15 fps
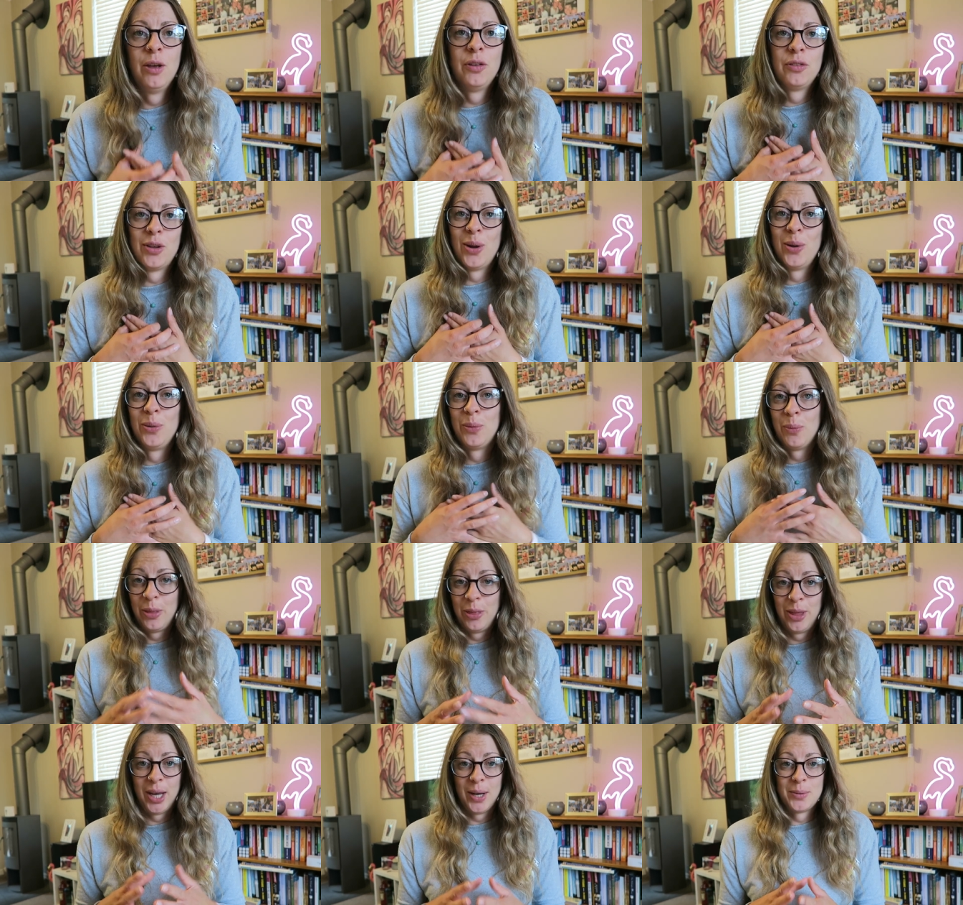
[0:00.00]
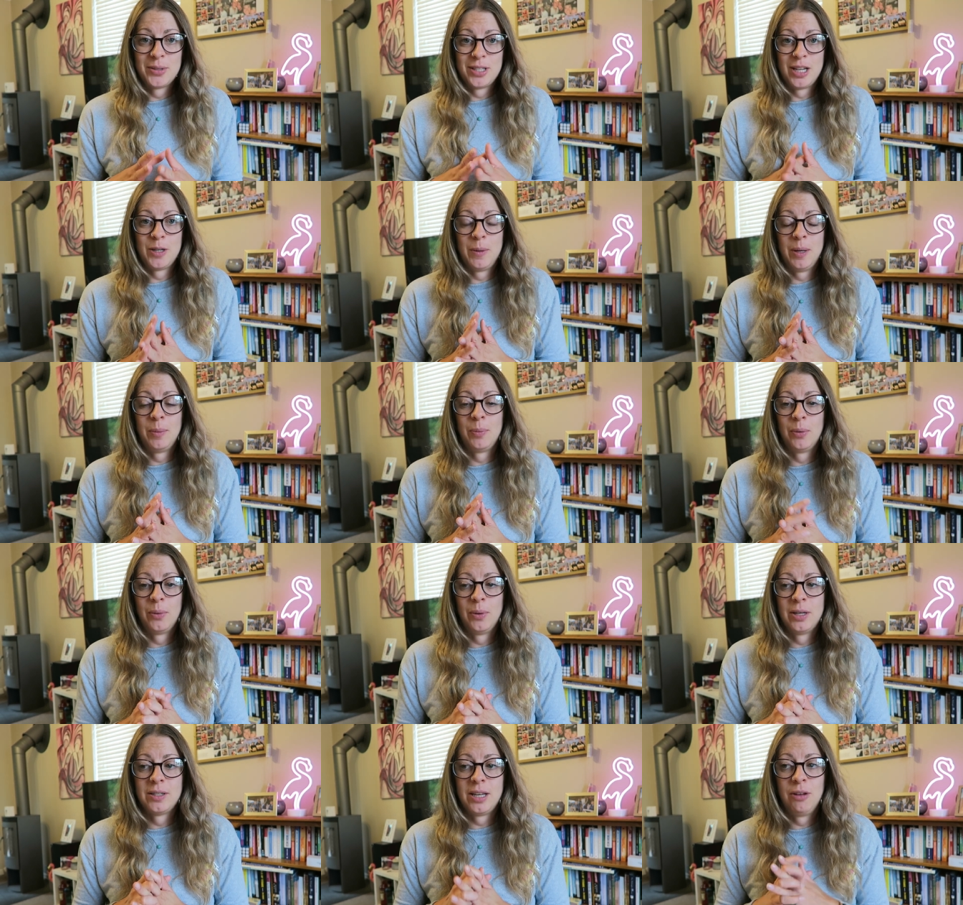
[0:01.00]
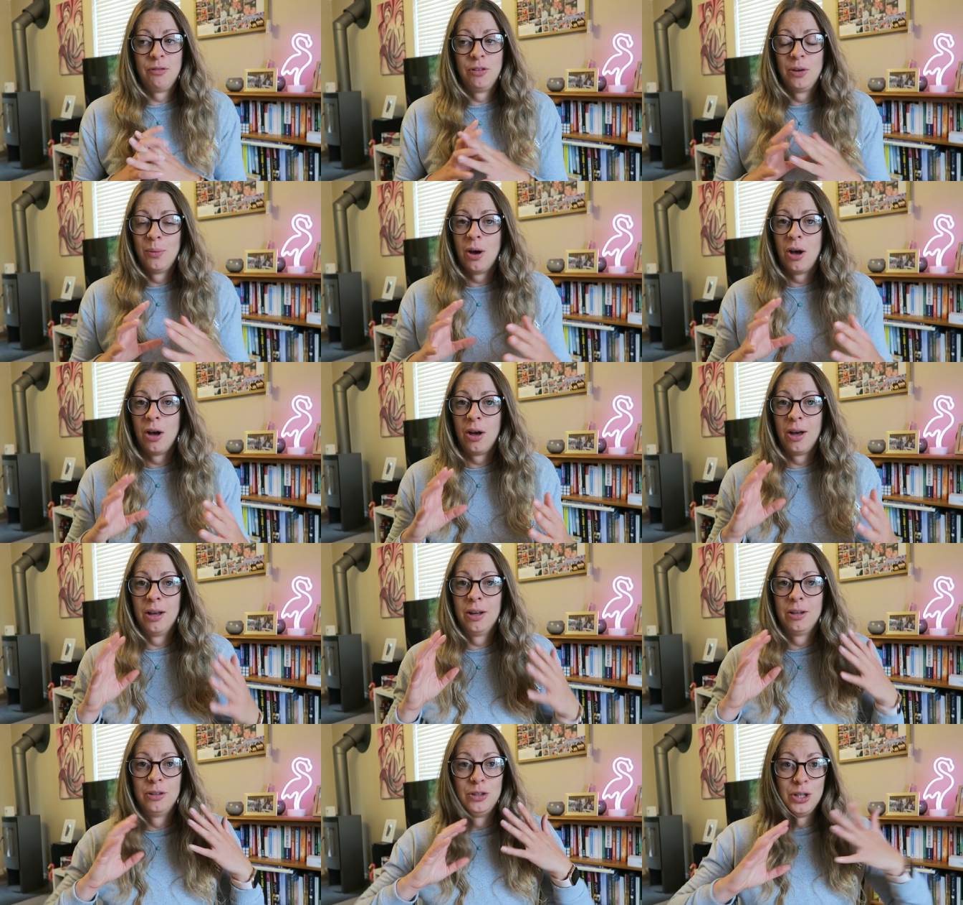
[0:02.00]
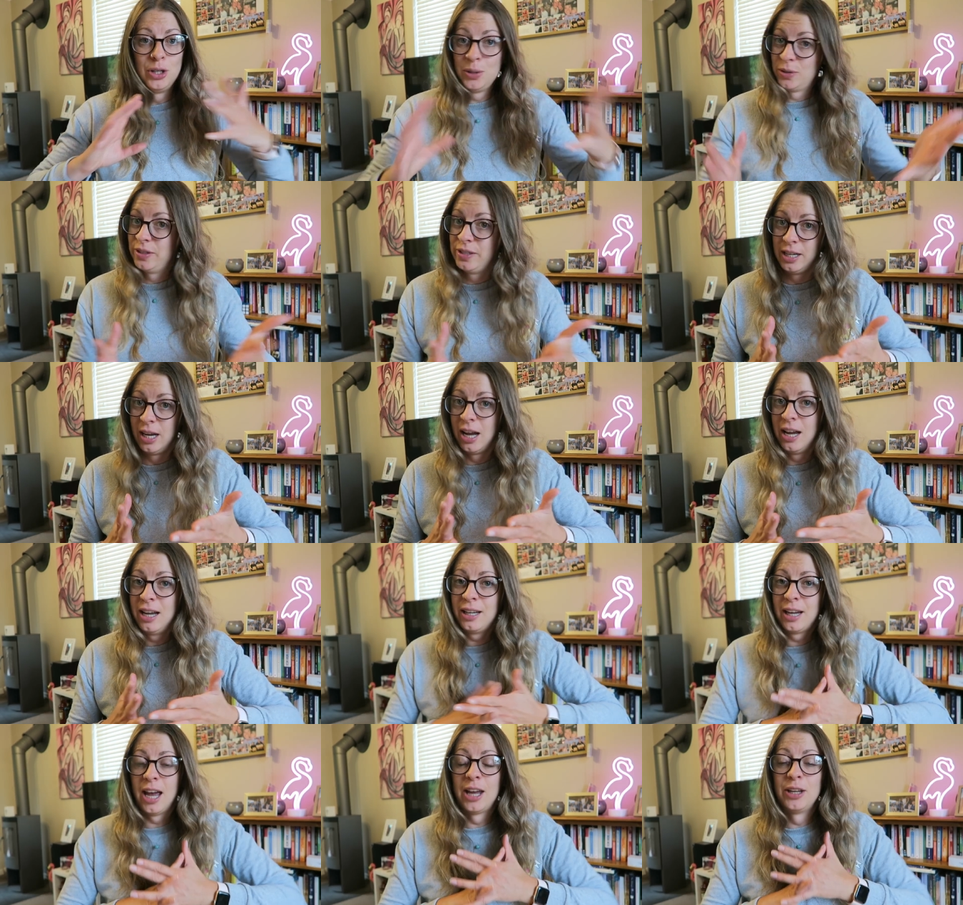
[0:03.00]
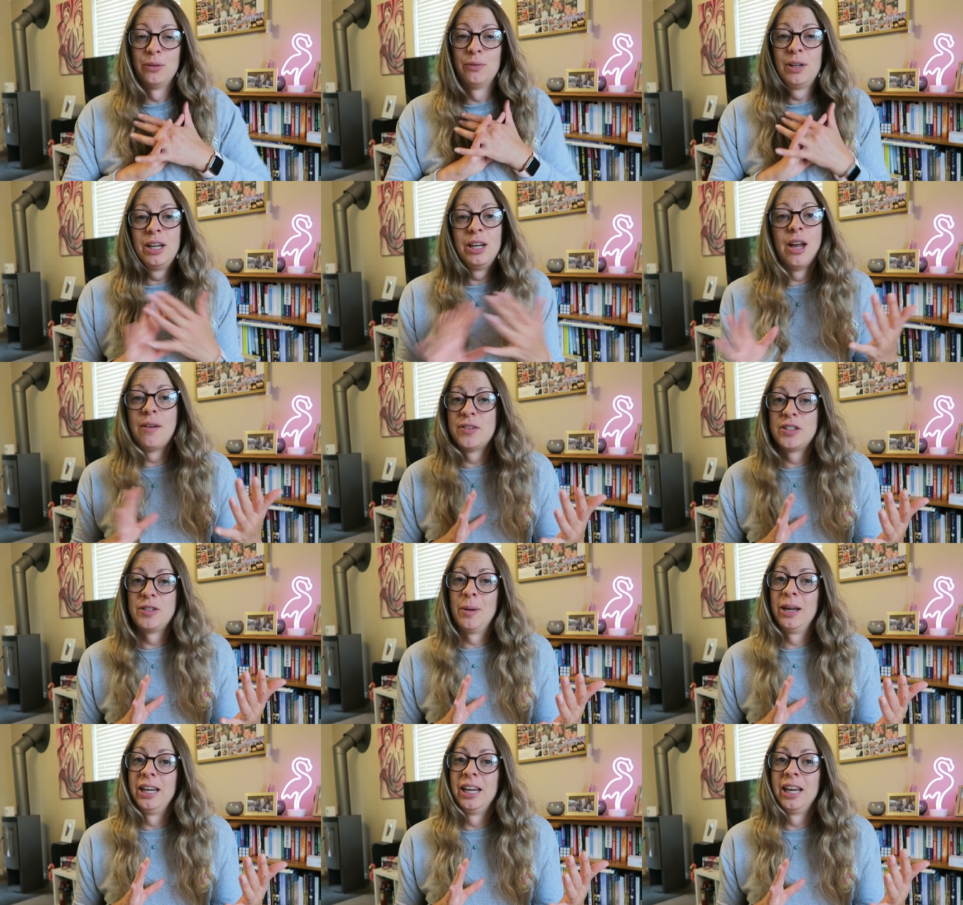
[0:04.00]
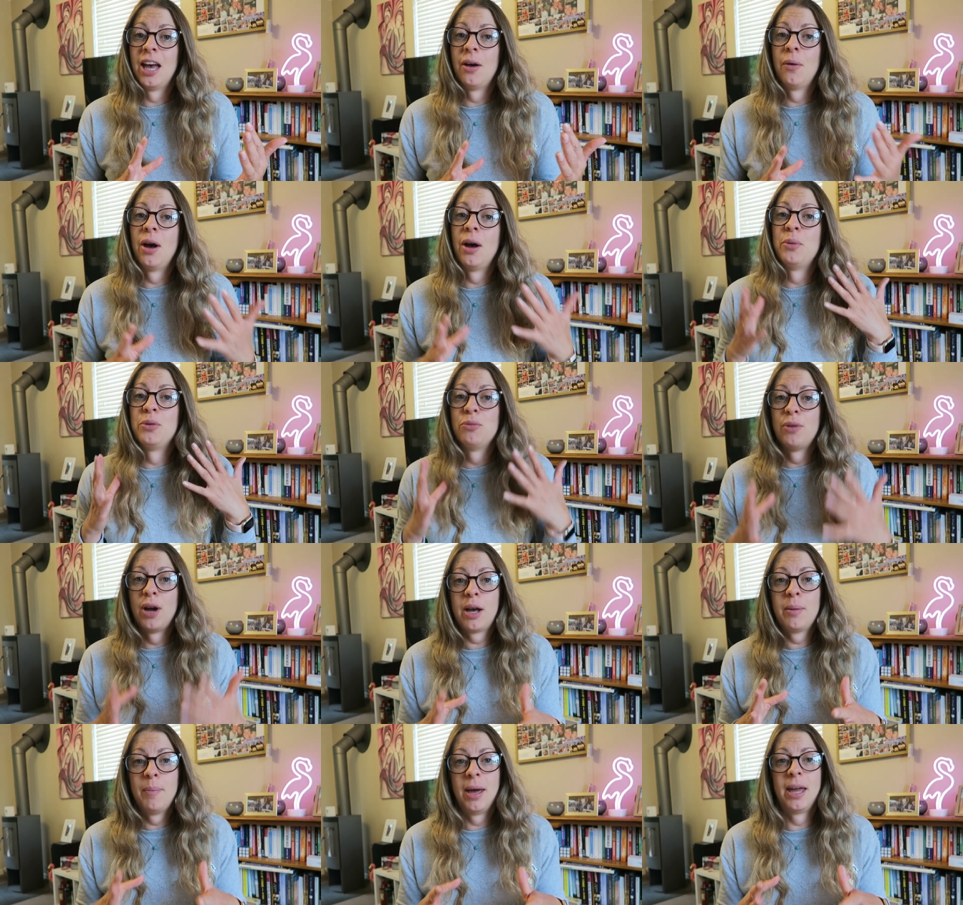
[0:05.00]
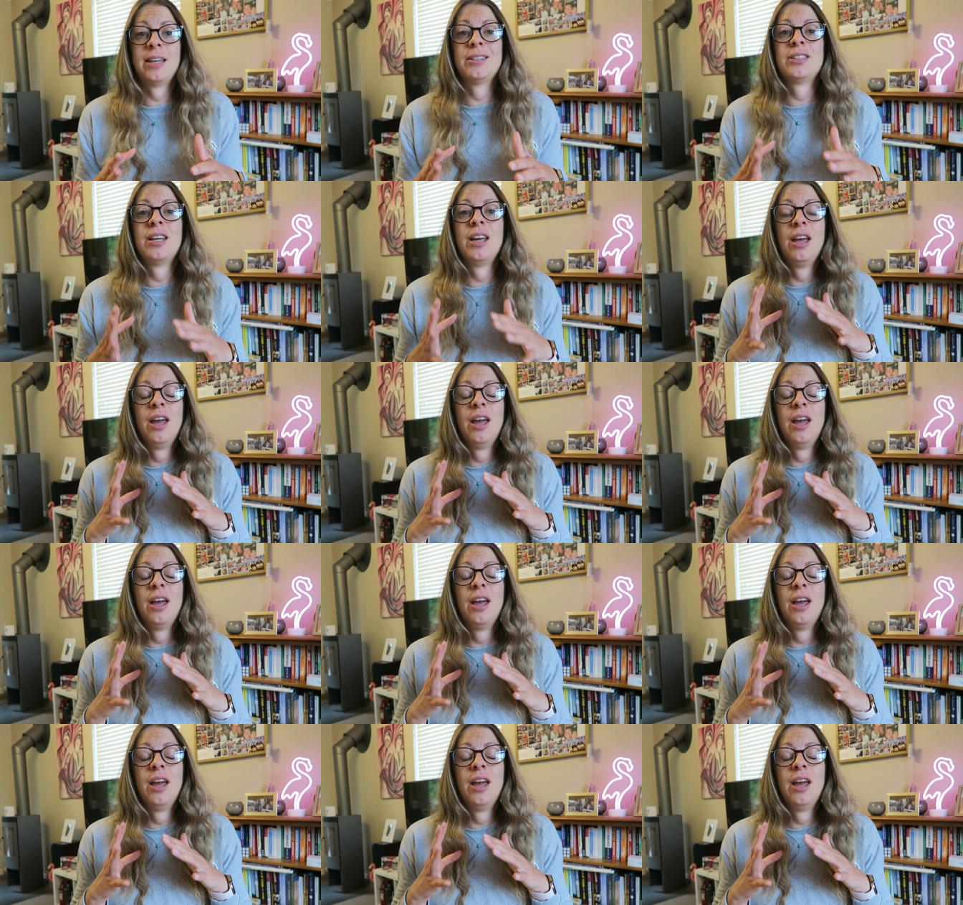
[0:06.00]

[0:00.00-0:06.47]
So the one thing I would say to people is if you are new to celiac and you're really nervous about eating out, I would recommend